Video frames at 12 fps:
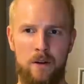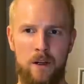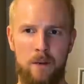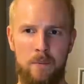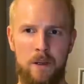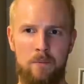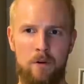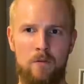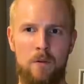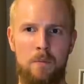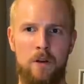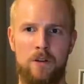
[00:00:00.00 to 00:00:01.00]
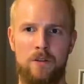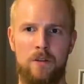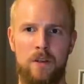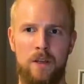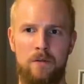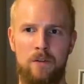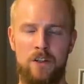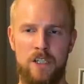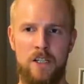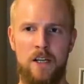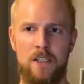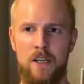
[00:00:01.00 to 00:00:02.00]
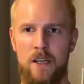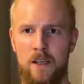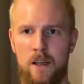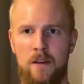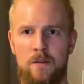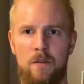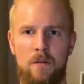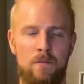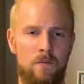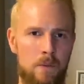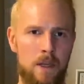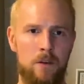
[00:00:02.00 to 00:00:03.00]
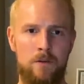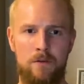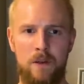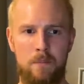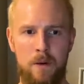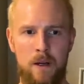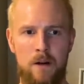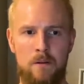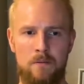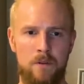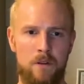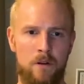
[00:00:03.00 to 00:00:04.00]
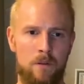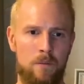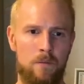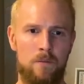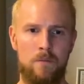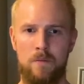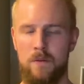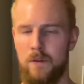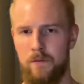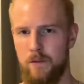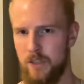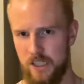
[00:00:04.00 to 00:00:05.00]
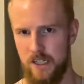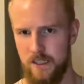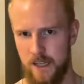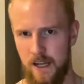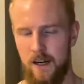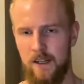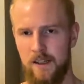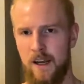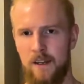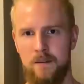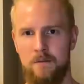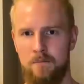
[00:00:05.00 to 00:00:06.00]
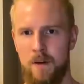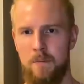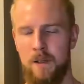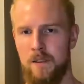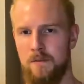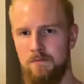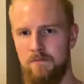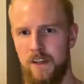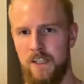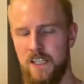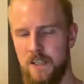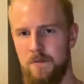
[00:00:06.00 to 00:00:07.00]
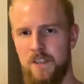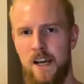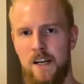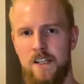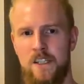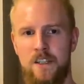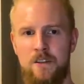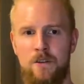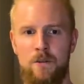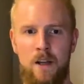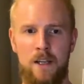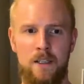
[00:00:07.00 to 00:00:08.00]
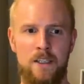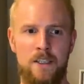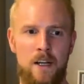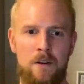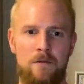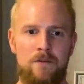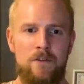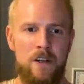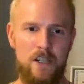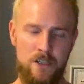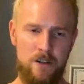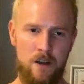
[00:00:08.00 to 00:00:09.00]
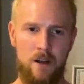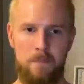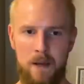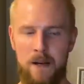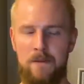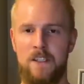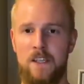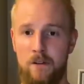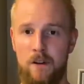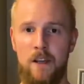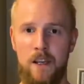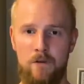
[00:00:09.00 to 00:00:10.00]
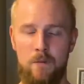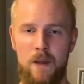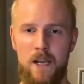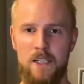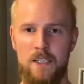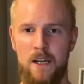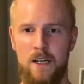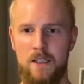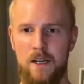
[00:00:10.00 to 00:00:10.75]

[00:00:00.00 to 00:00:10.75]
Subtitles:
big problem, because if you're just like saying, yeah, it'll make you feel better, you know, if you're just saying like that, maybe it fixes some tightness in you, like this kind of traditional benefits that you can get from exercise.